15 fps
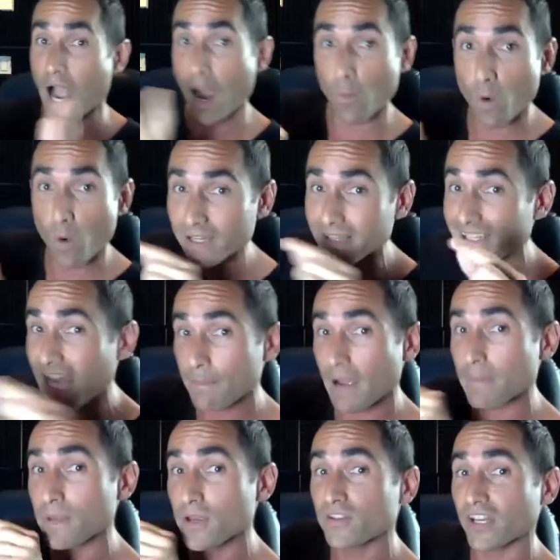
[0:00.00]
I wanted to get my
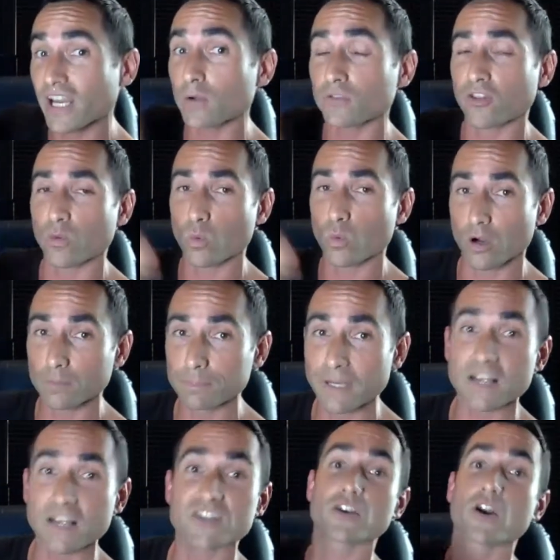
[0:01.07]
music out to the world
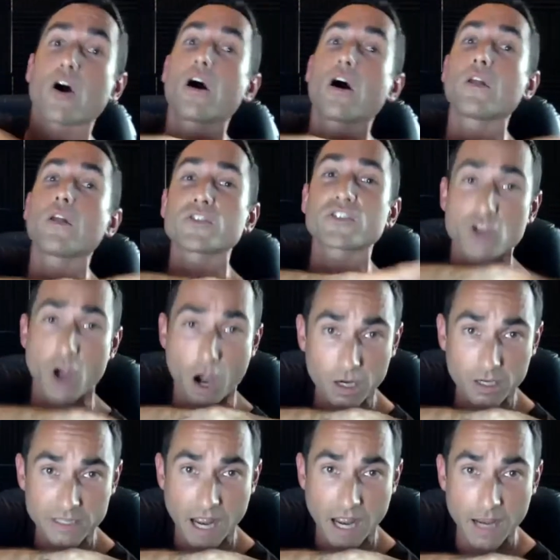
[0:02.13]
because in all those
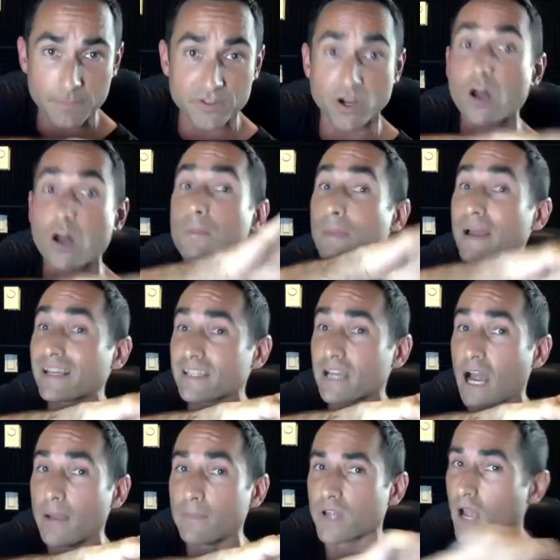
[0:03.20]
dark times and all the best
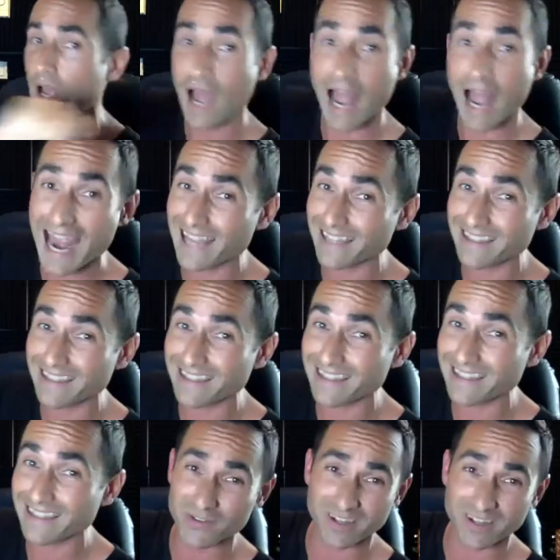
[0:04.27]
times, I had this
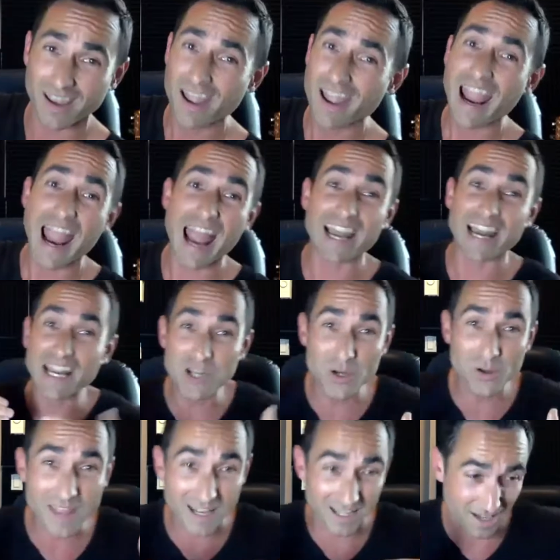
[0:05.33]
music and I
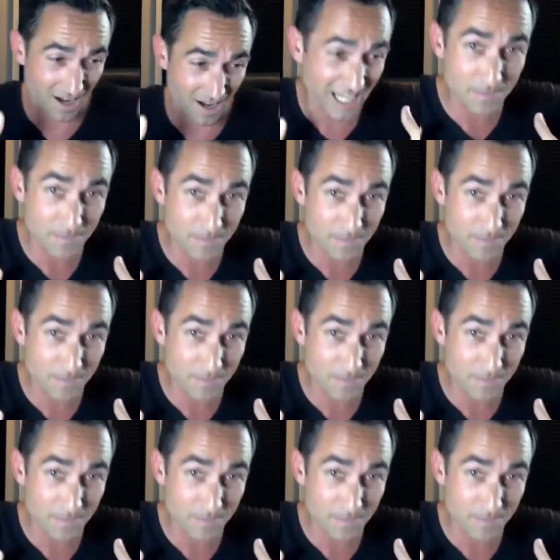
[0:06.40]
knew that God gave me a